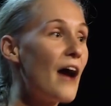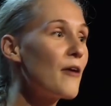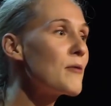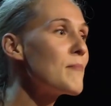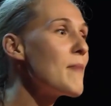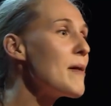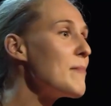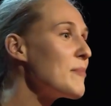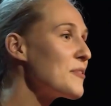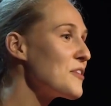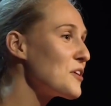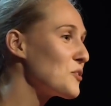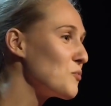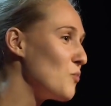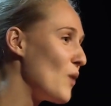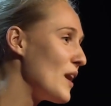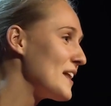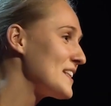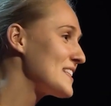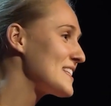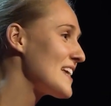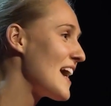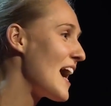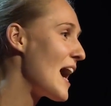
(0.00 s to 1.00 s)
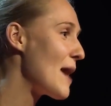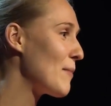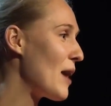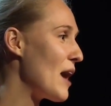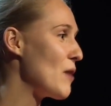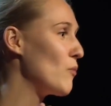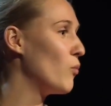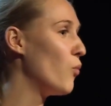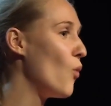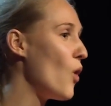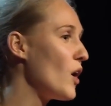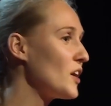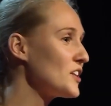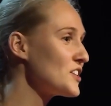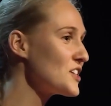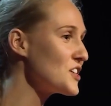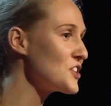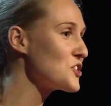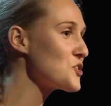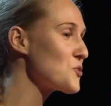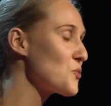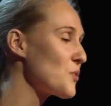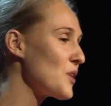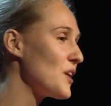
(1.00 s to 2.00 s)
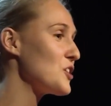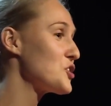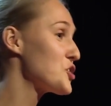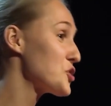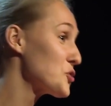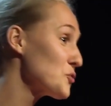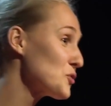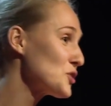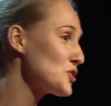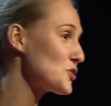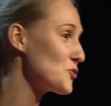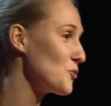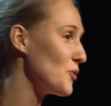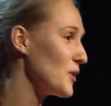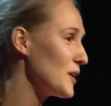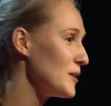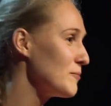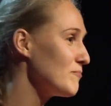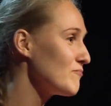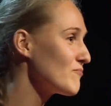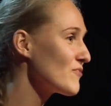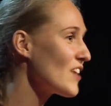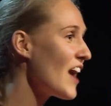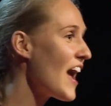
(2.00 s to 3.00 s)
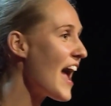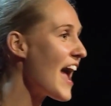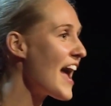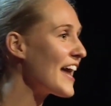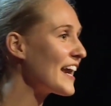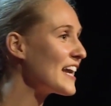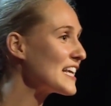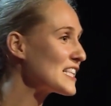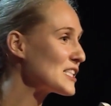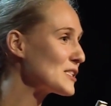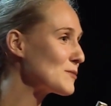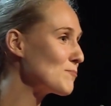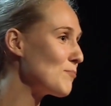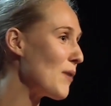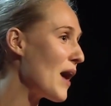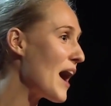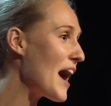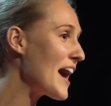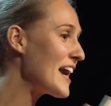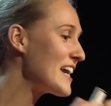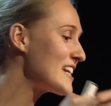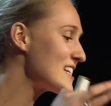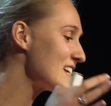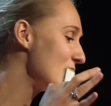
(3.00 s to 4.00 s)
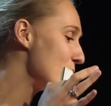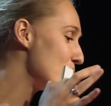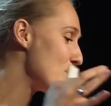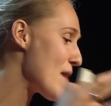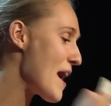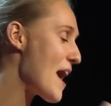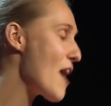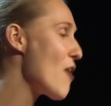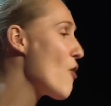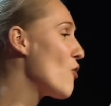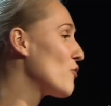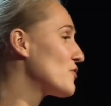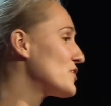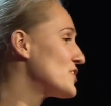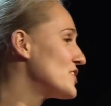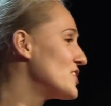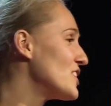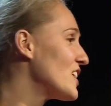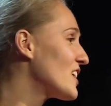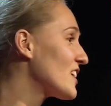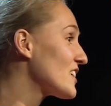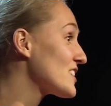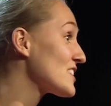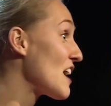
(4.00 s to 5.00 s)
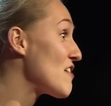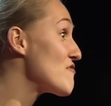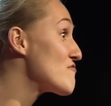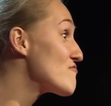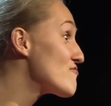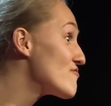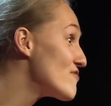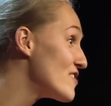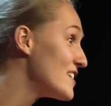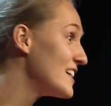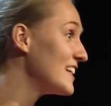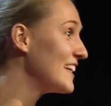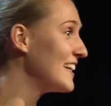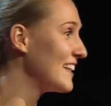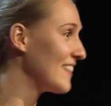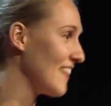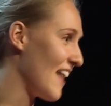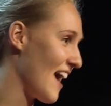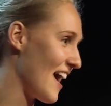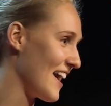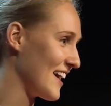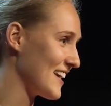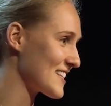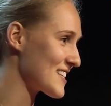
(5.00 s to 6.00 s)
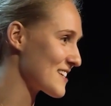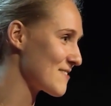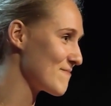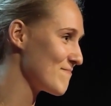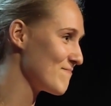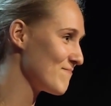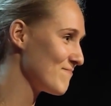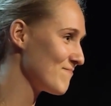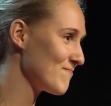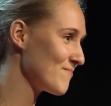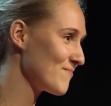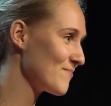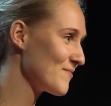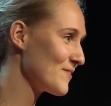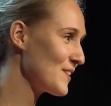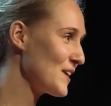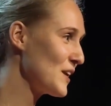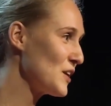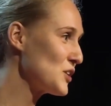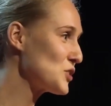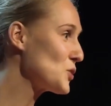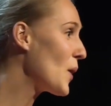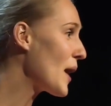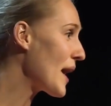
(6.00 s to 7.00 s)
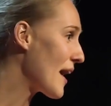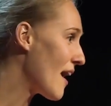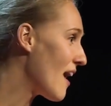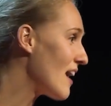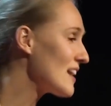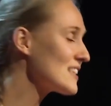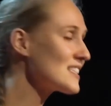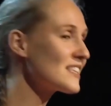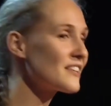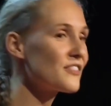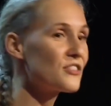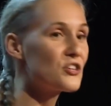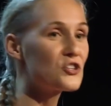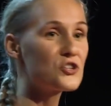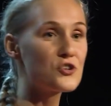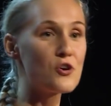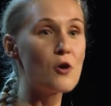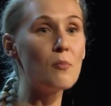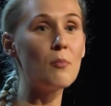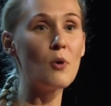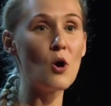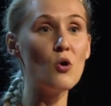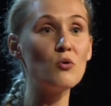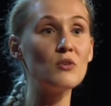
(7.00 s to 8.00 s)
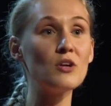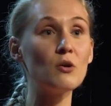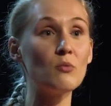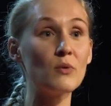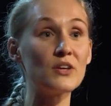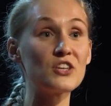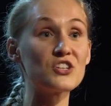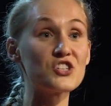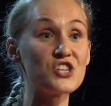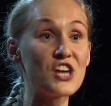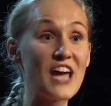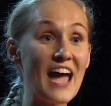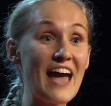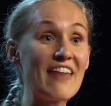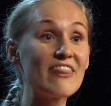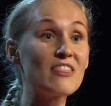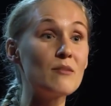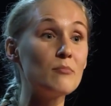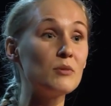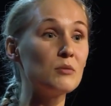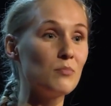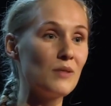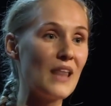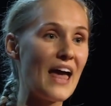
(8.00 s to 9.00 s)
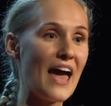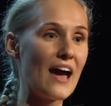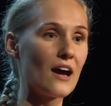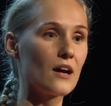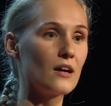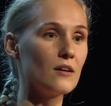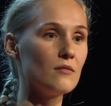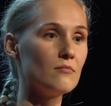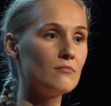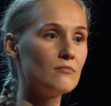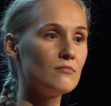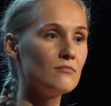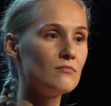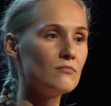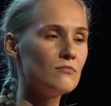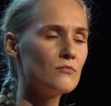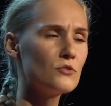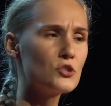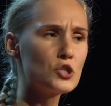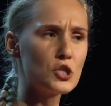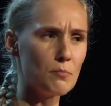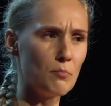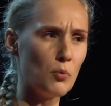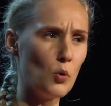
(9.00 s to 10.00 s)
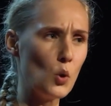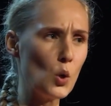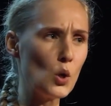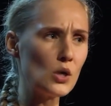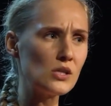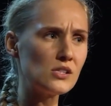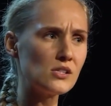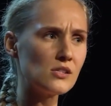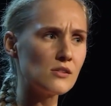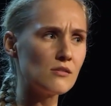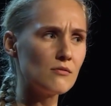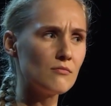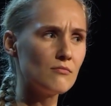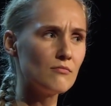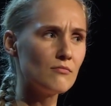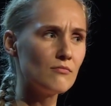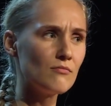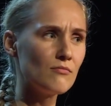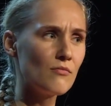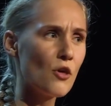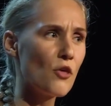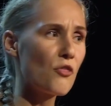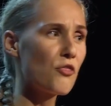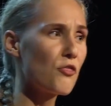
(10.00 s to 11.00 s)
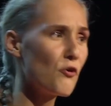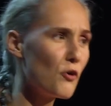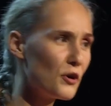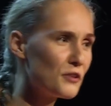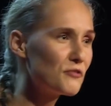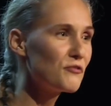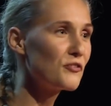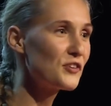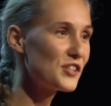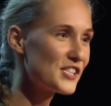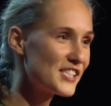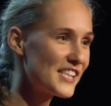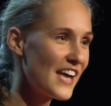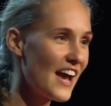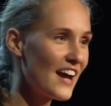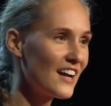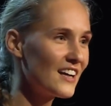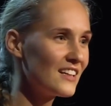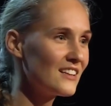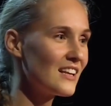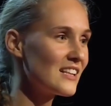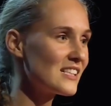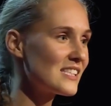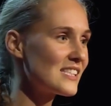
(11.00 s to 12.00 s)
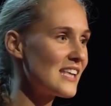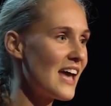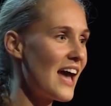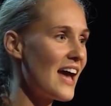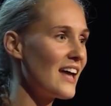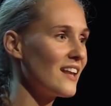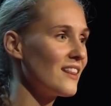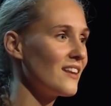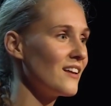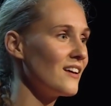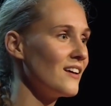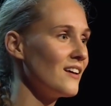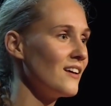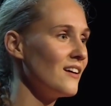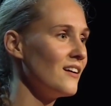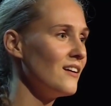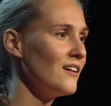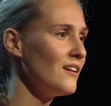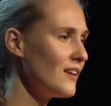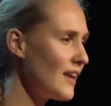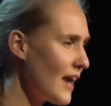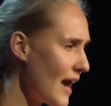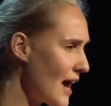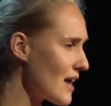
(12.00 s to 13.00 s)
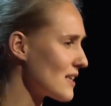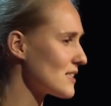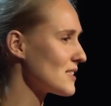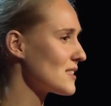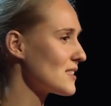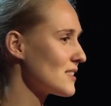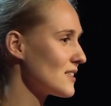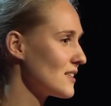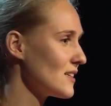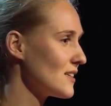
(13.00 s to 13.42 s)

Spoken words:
I remember that one time I walked into the shoe store and I spied a pair of sneakers I really liked. So I asked the shop owner whether she had them in black. She paused, thought for a second and said, yes.